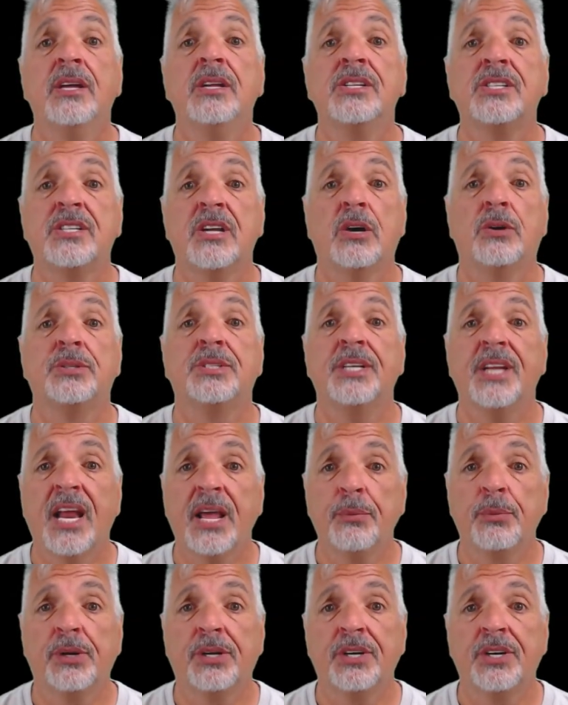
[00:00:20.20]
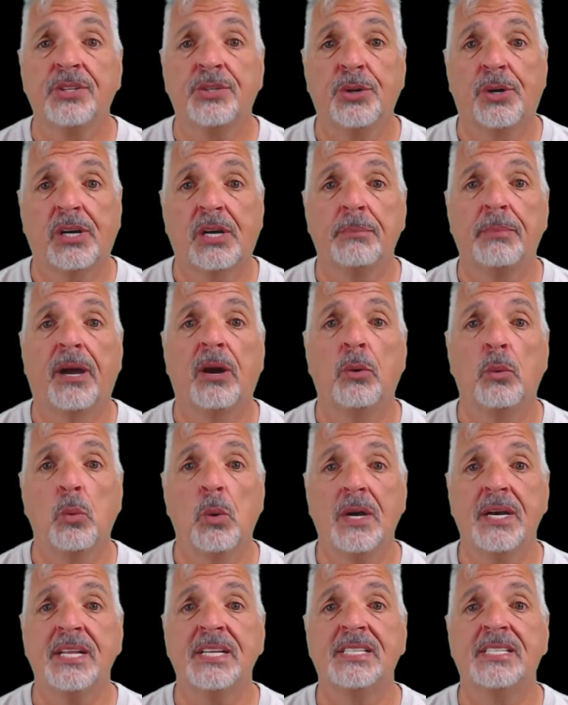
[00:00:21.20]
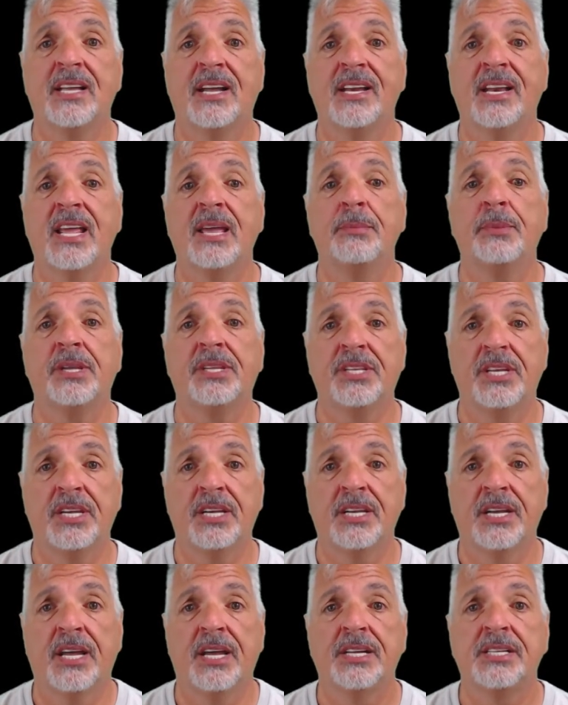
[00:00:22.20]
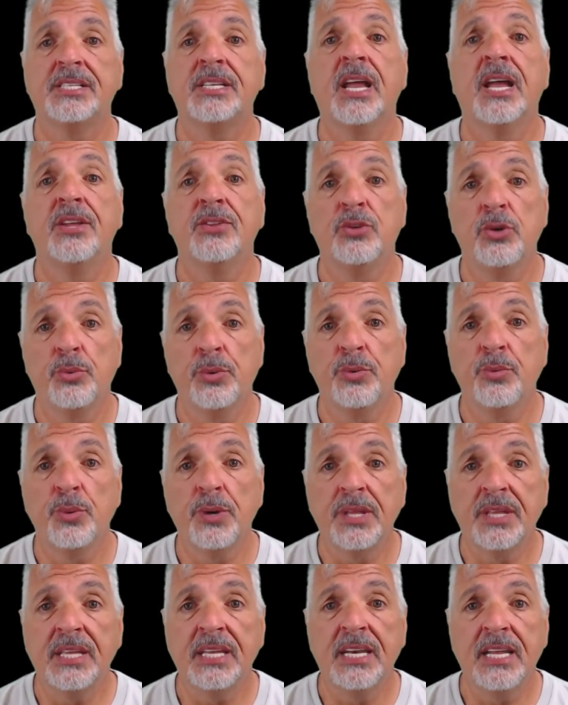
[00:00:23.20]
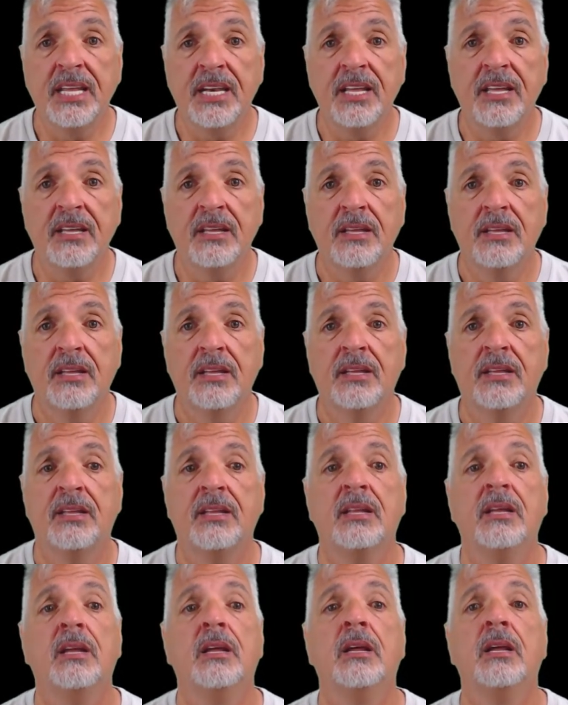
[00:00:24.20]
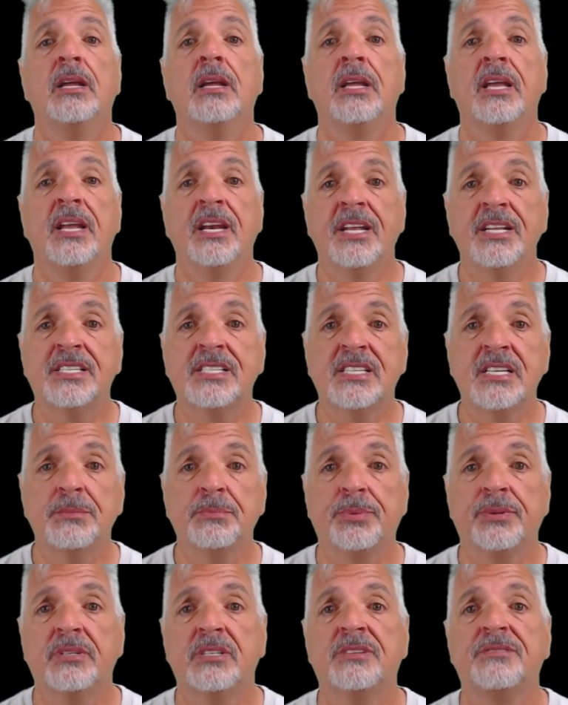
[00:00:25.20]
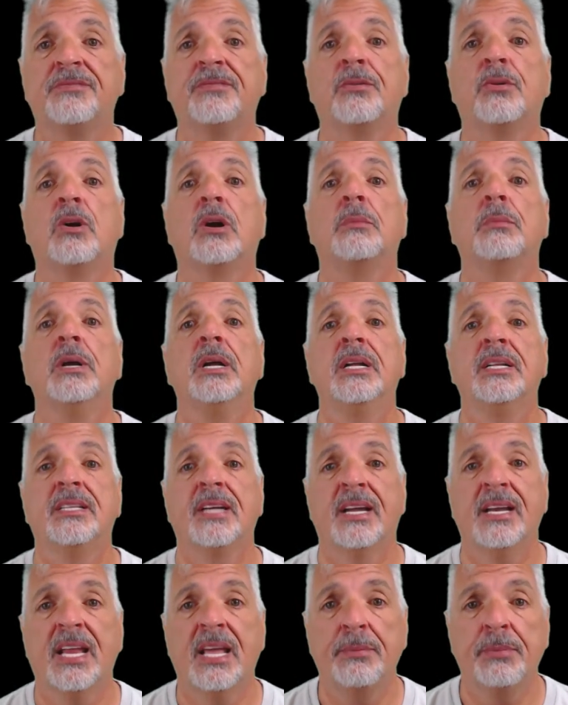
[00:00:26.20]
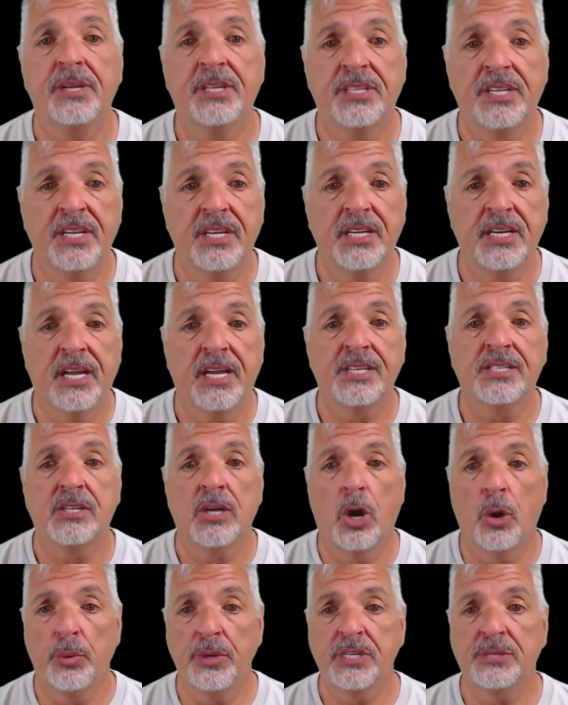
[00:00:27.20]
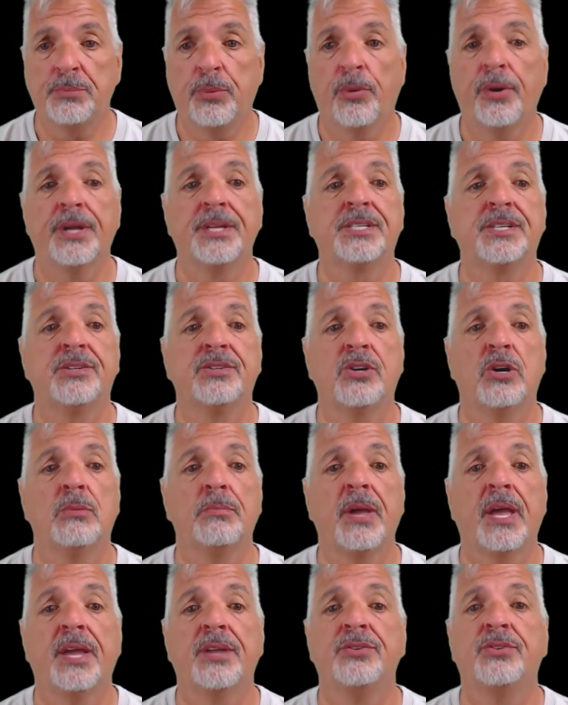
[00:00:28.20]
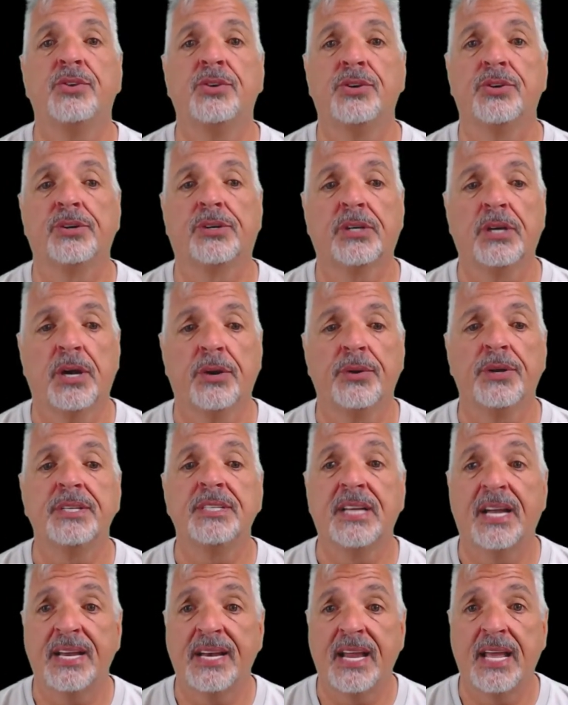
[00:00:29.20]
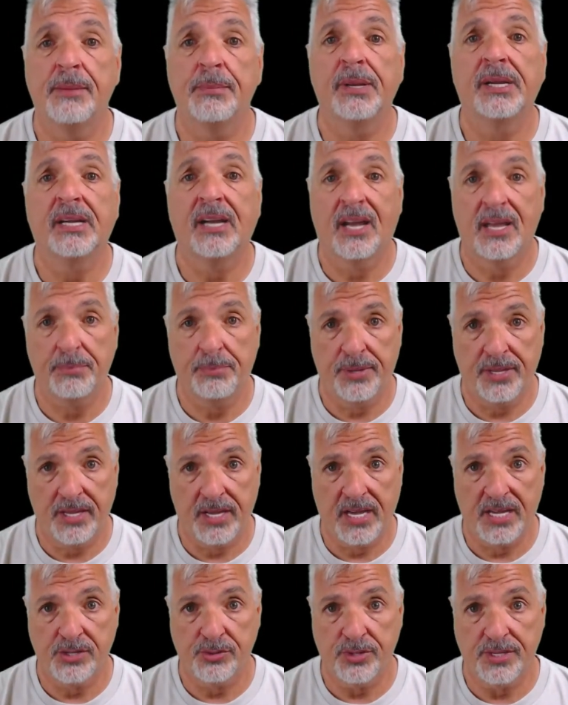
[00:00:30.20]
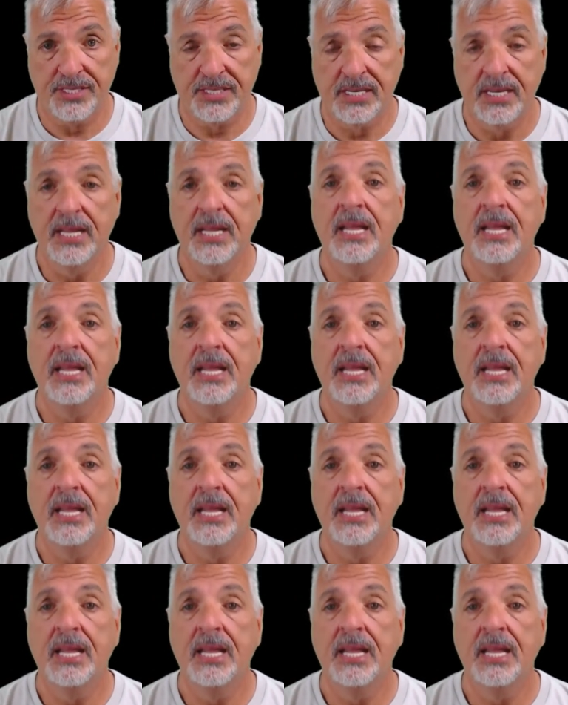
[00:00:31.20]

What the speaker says: so today we're going to talk about what is Dynamic DNS and do we really need it? In its simplest form, Dynamic DNS always points a domain to your current dynamic IP address.